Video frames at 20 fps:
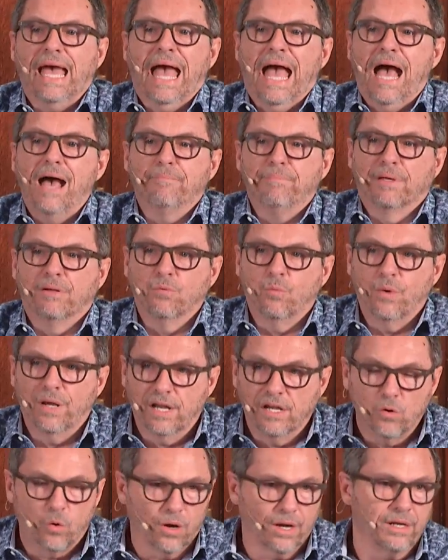to happen
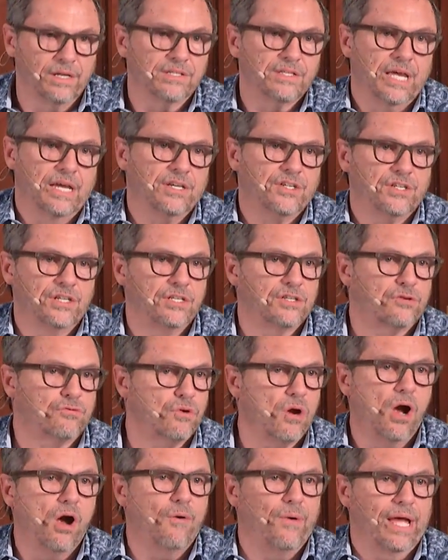when an organization is
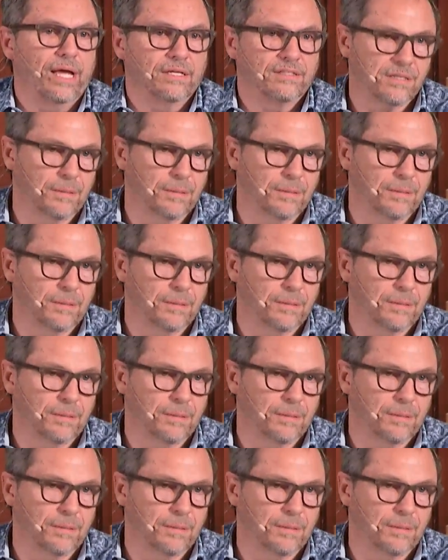growing.